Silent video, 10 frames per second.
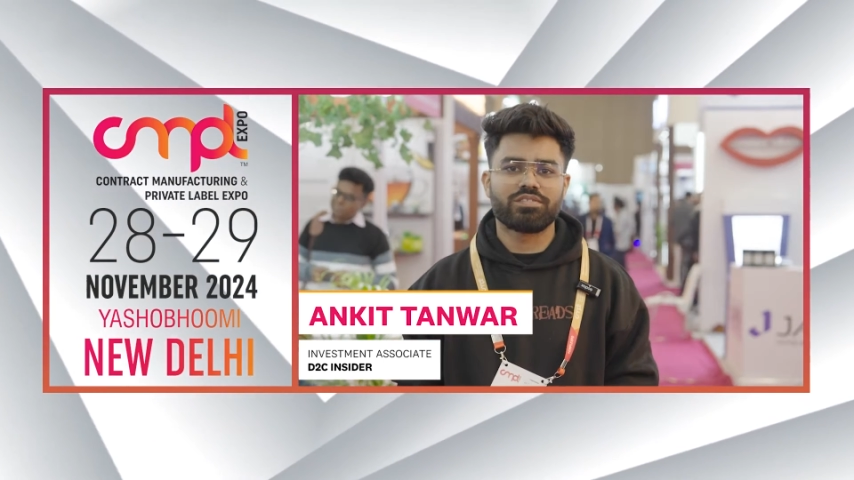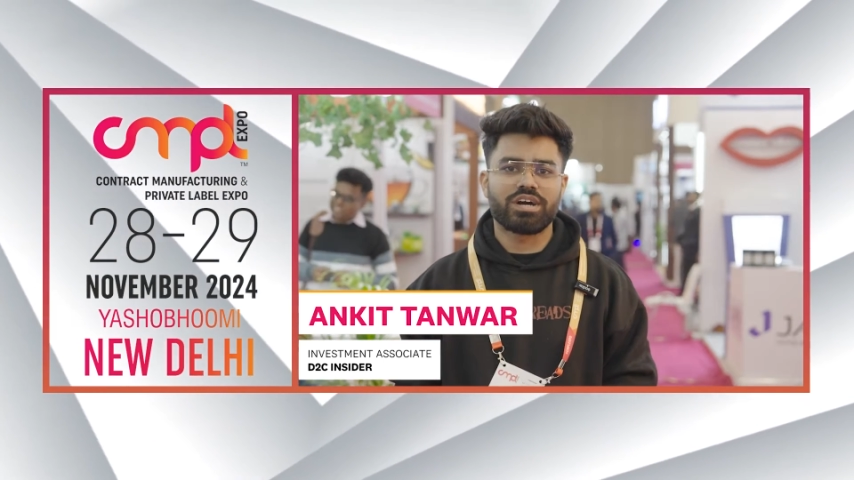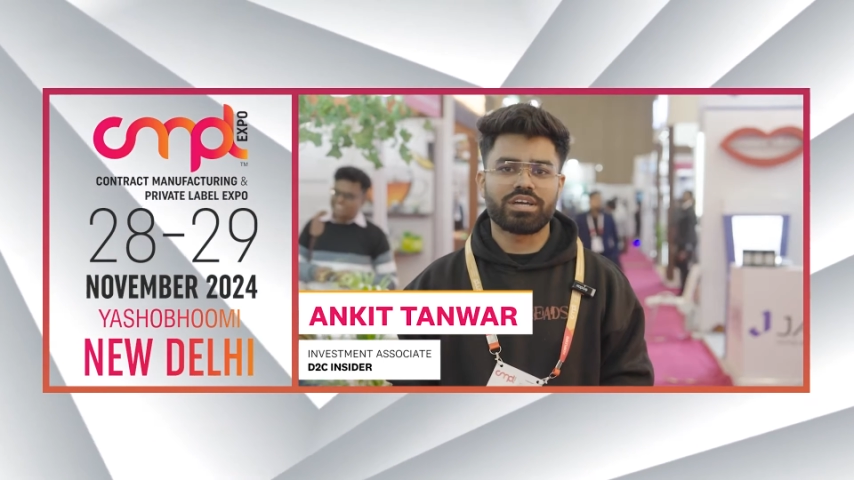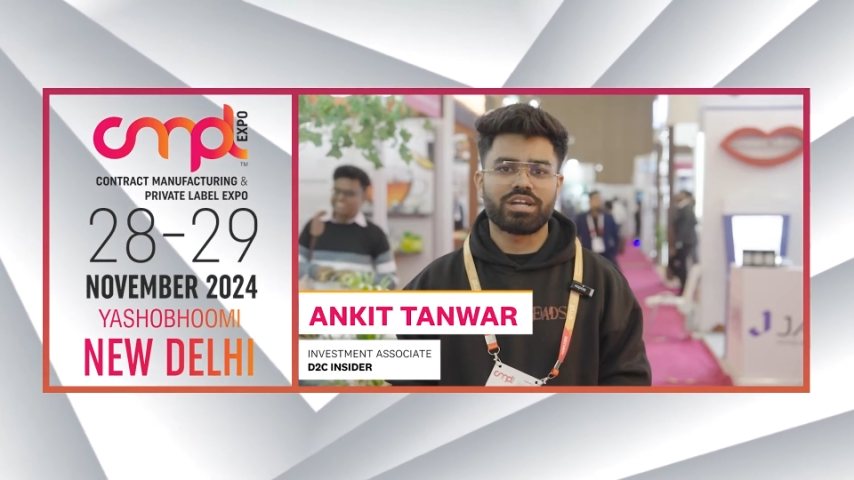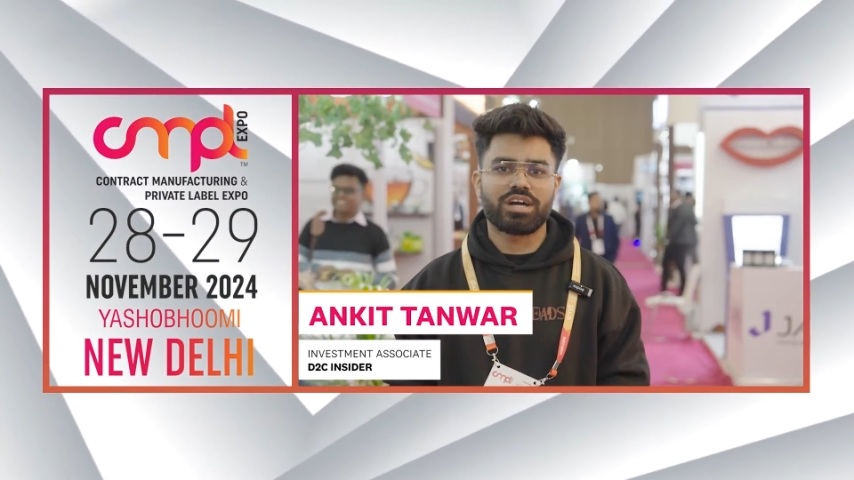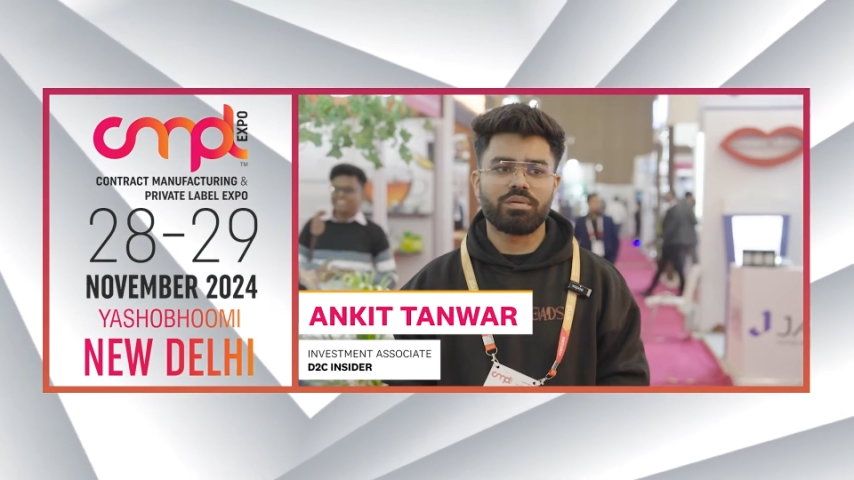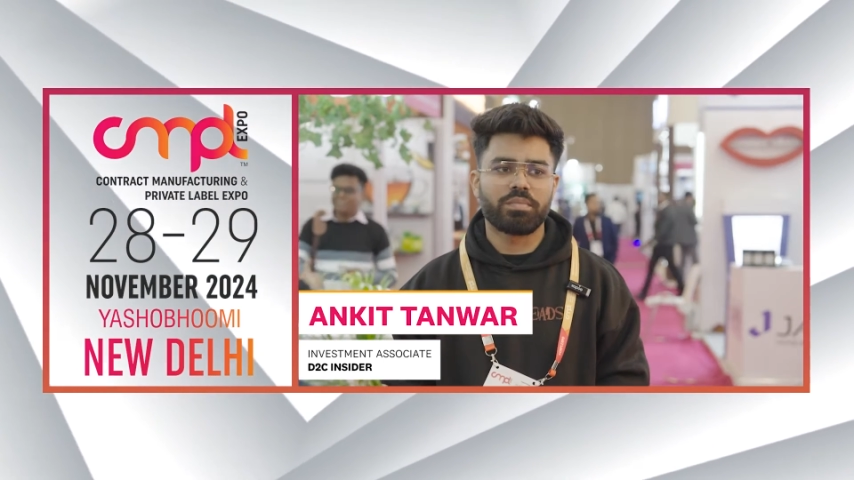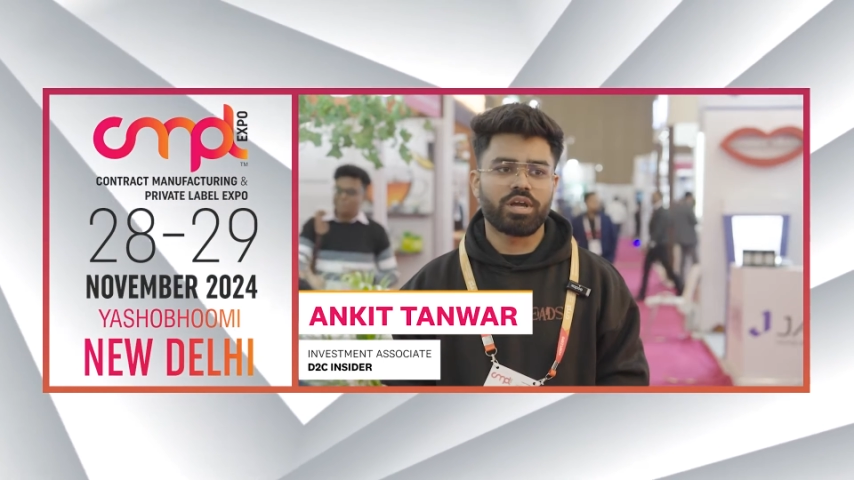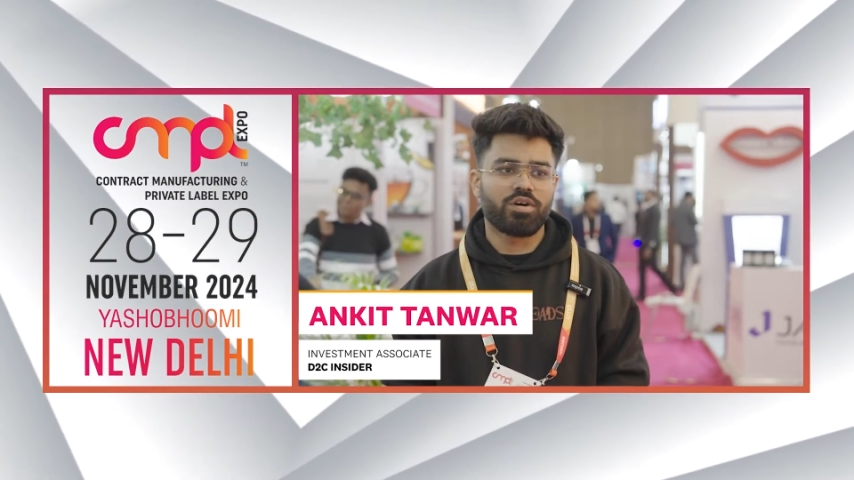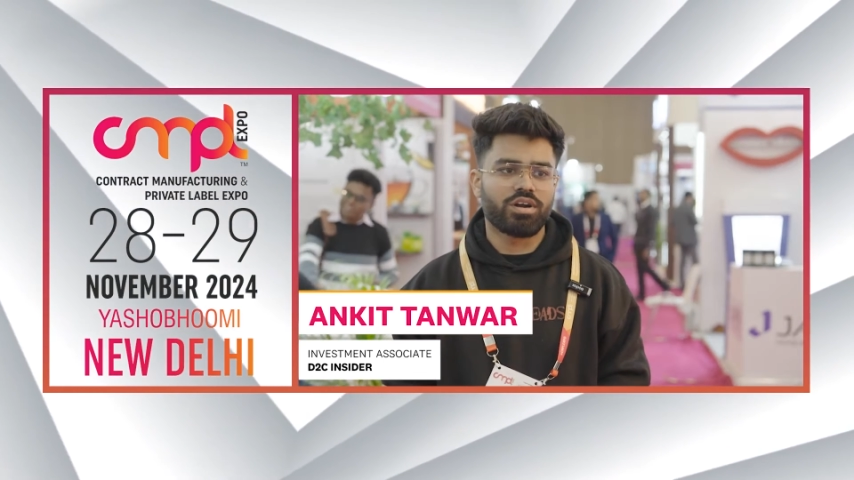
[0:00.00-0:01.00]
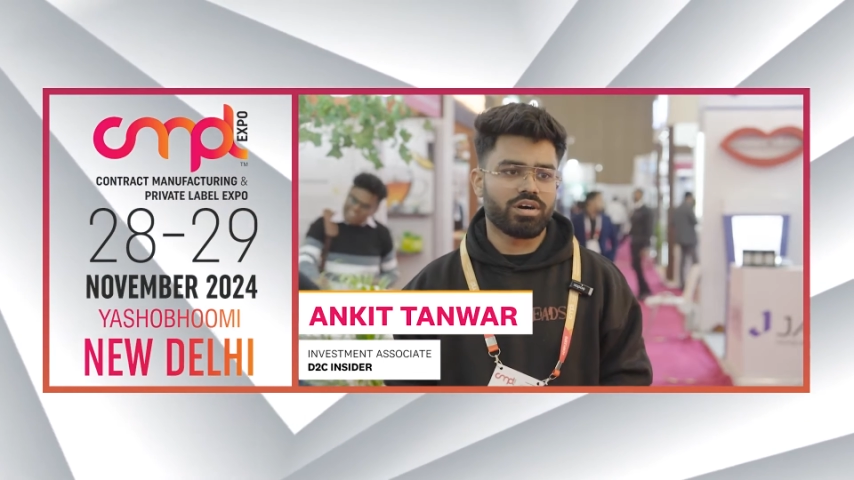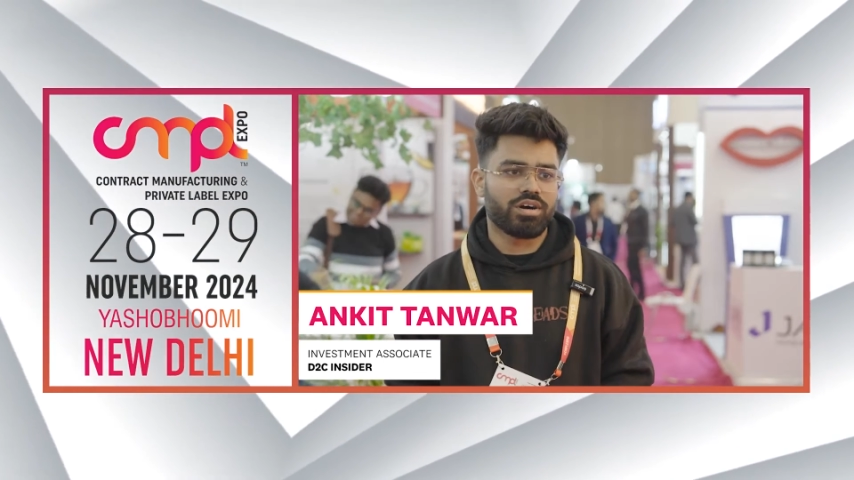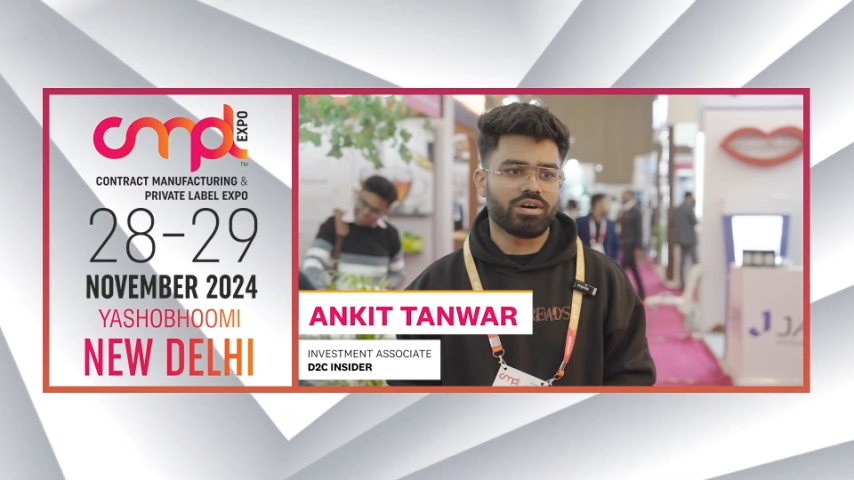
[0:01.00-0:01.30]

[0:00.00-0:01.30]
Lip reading: work in a company called